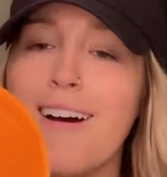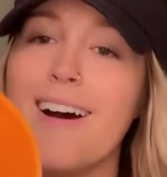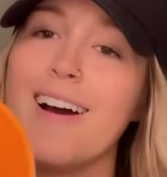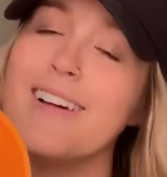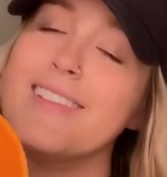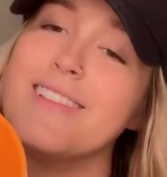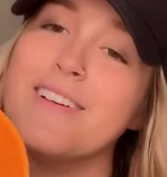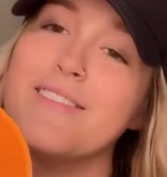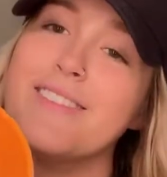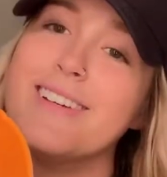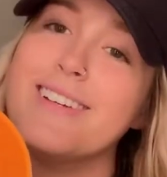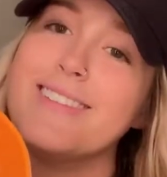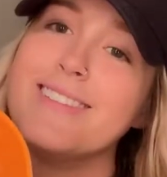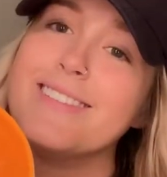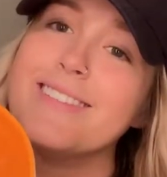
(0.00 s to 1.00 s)
I love
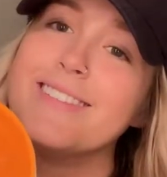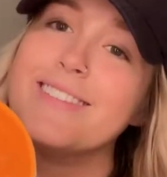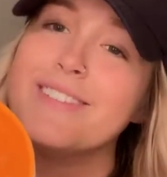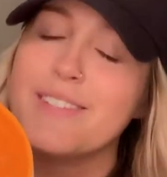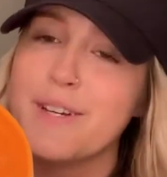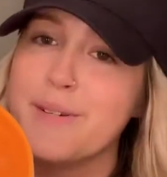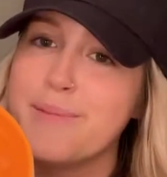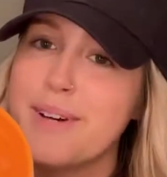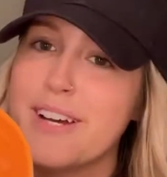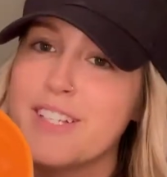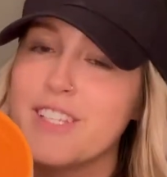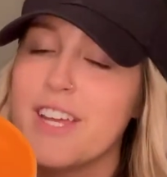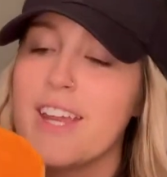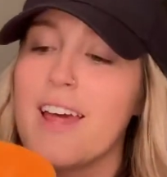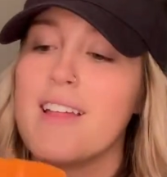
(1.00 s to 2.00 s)
this so much,
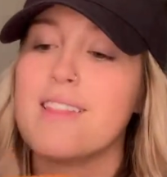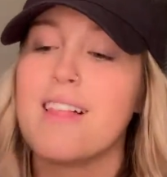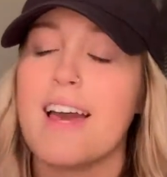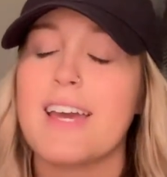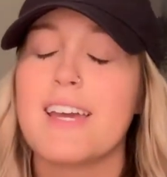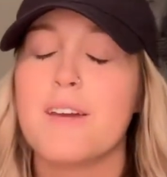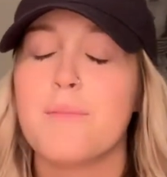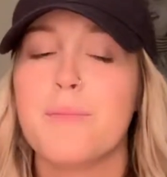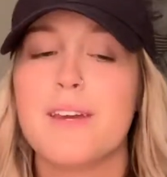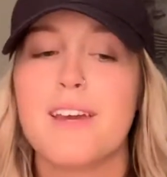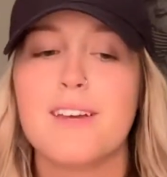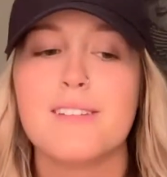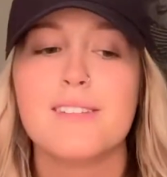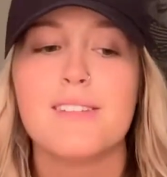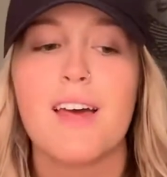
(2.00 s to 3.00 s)
and I like it
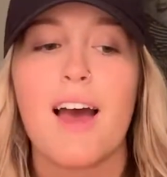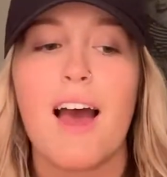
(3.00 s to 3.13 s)
because